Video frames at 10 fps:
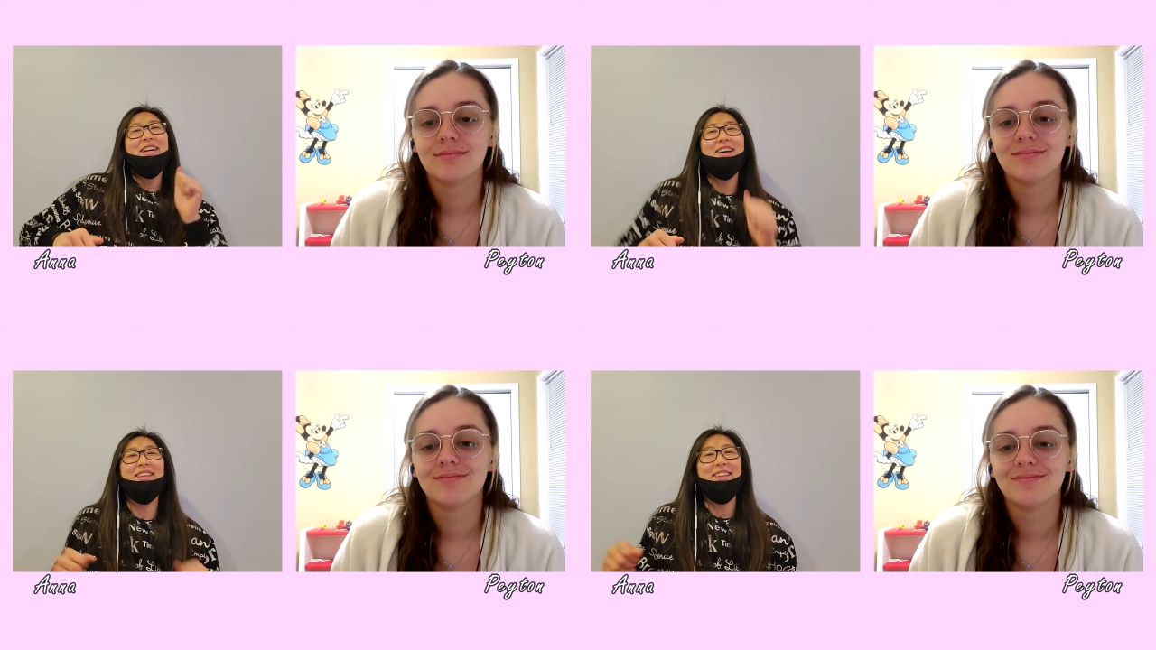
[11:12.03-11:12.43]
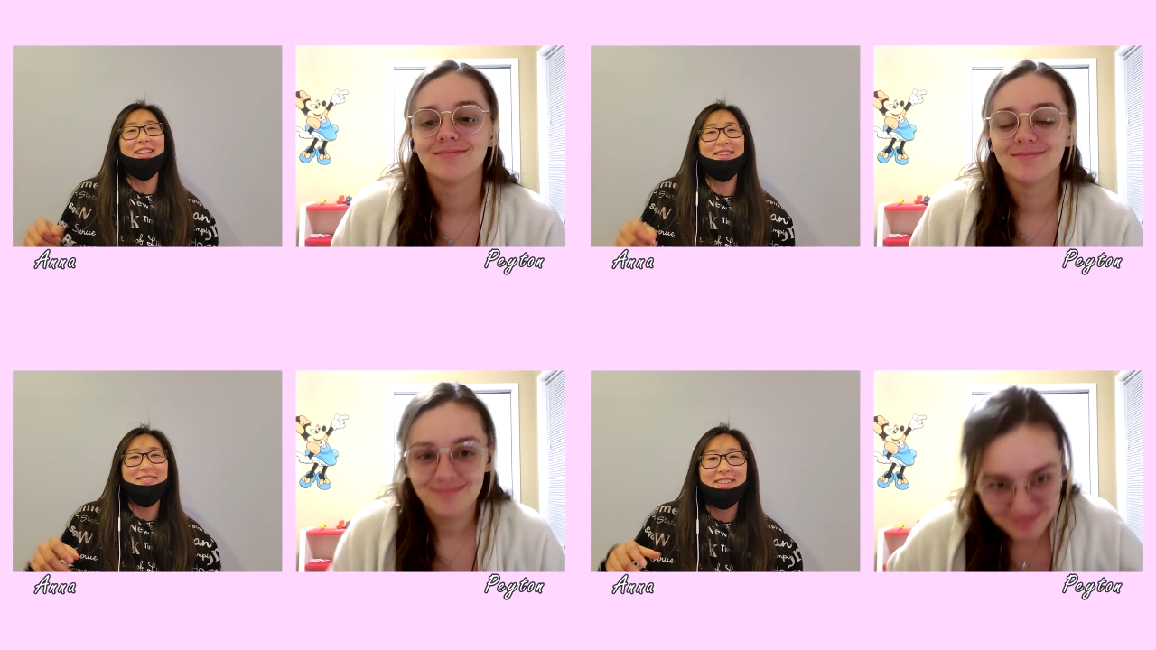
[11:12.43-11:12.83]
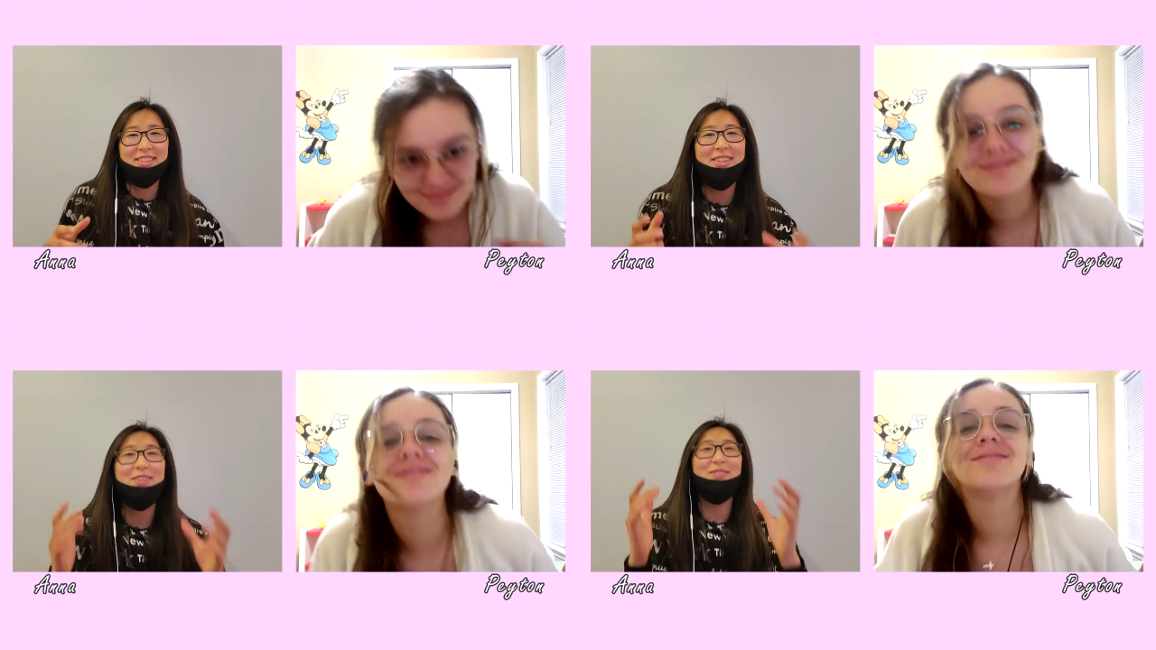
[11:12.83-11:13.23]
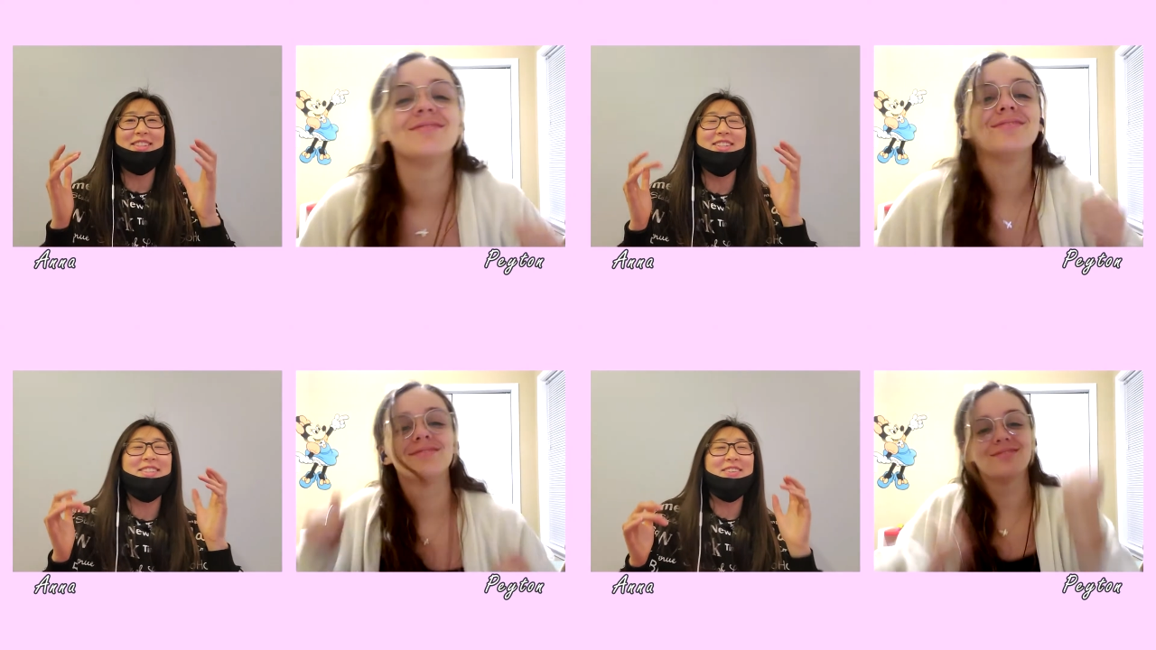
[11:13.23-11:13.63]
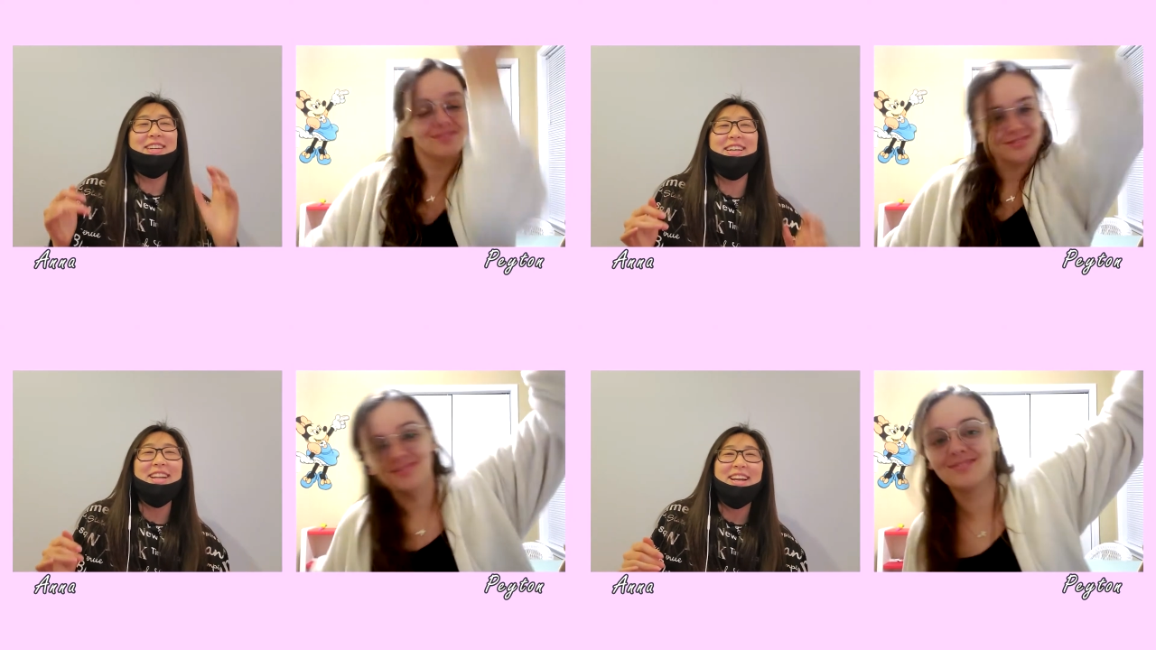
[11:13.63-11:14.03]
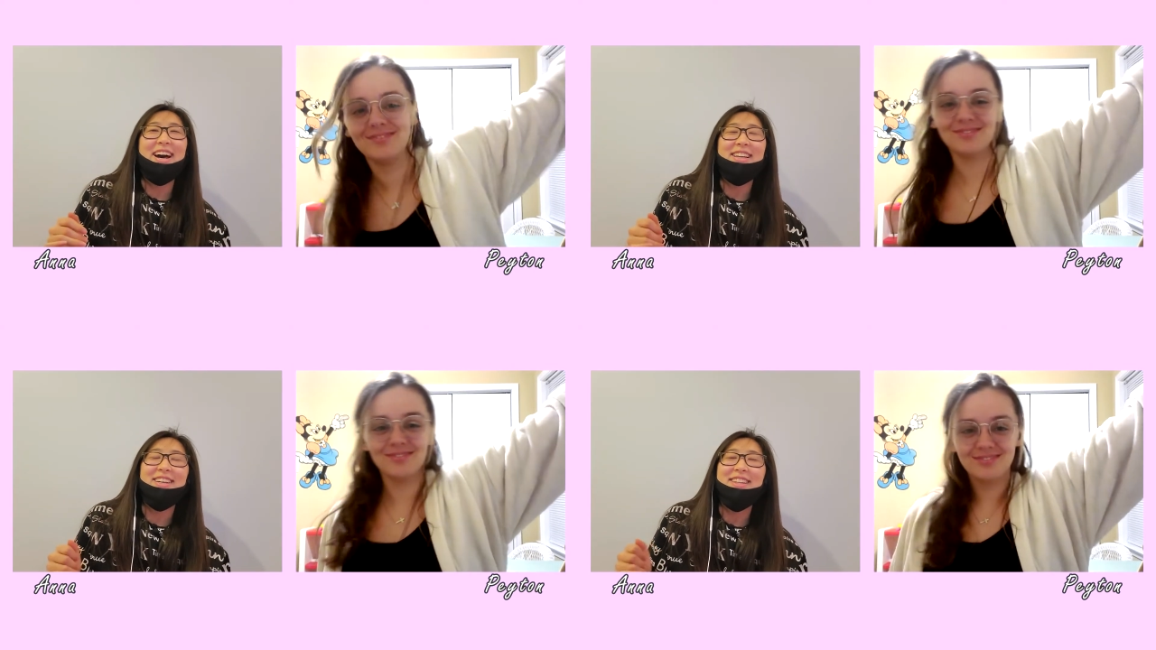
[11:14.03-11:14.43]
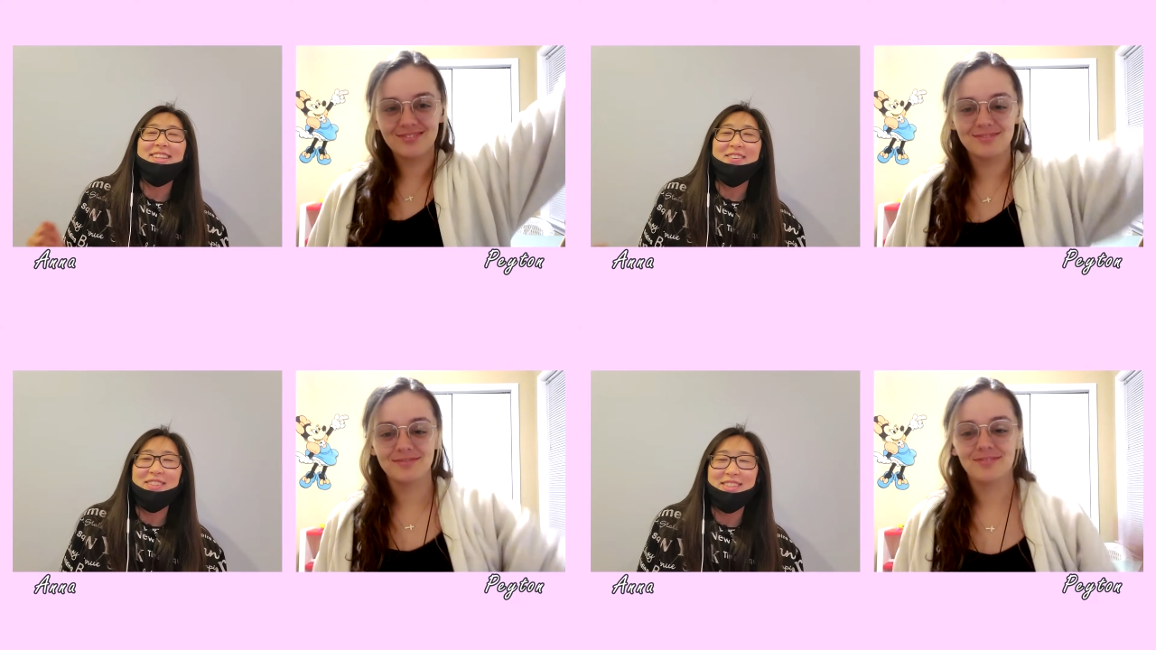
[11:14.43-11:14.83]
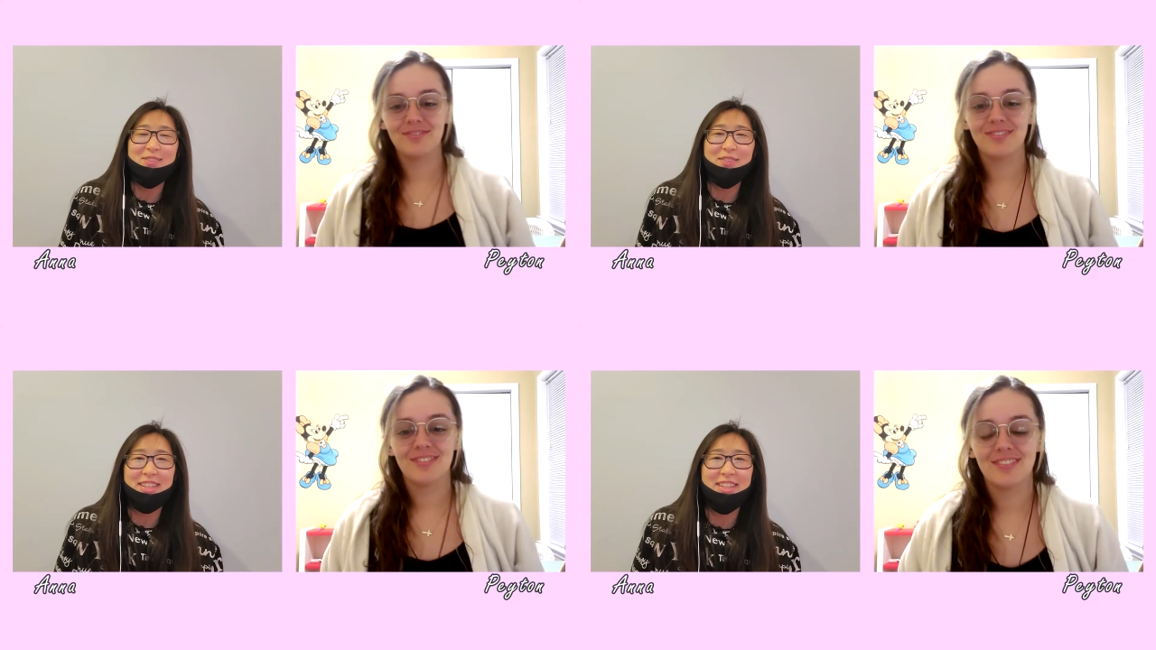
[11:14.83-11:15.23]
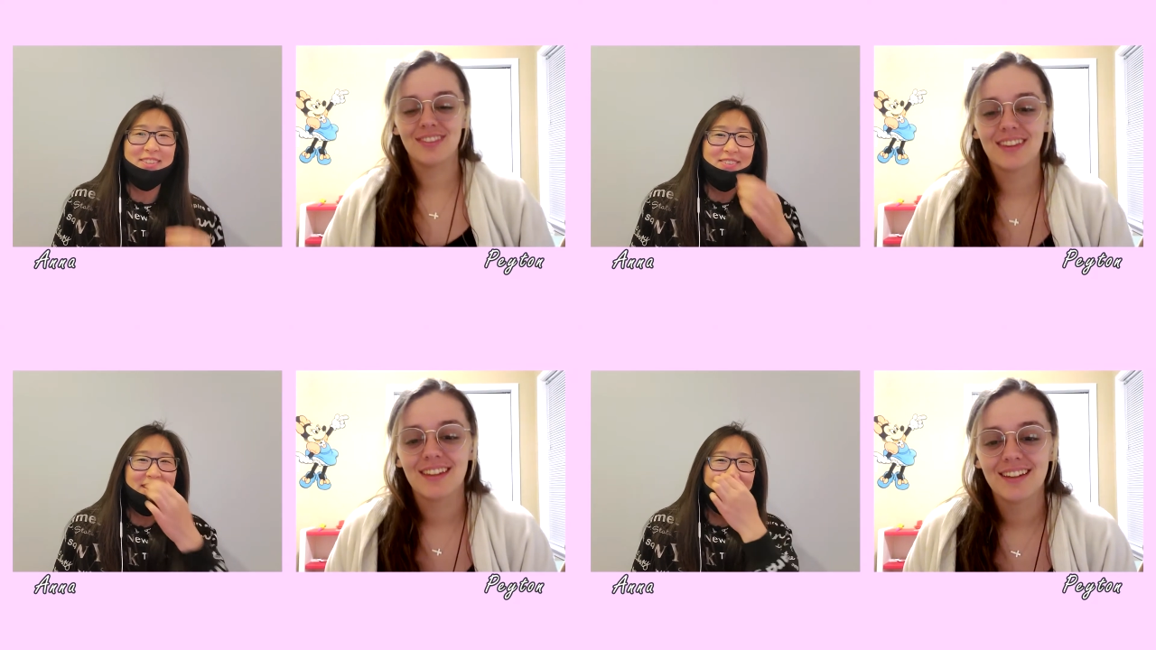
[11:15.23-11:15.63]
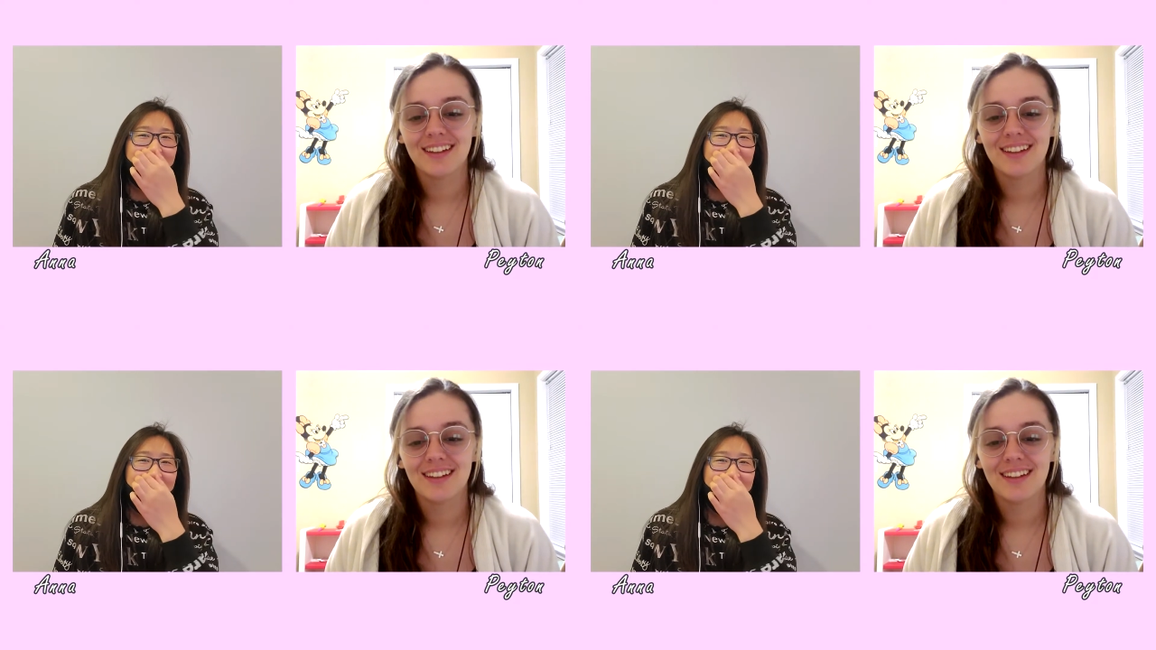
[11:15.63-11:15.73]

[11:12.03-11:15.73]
Speaker 1: and then like the rest of the group starts doing it and i thought that that was super cute when i